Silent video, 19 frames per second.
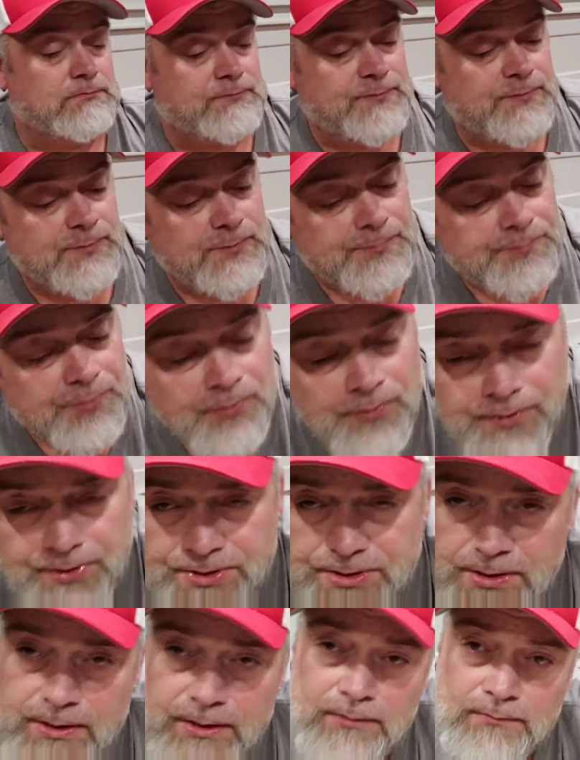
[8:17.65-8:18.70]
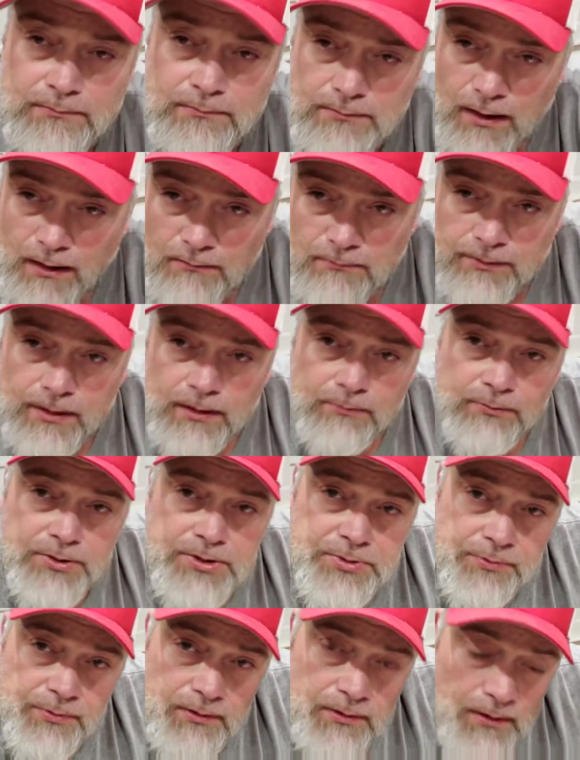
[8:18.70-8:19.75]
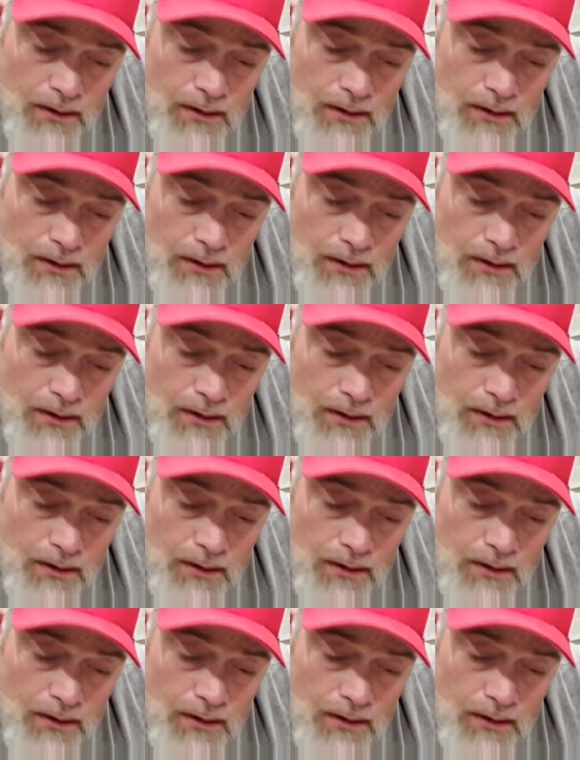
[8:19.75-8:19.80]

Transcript: food poisoning, I don't care what you want to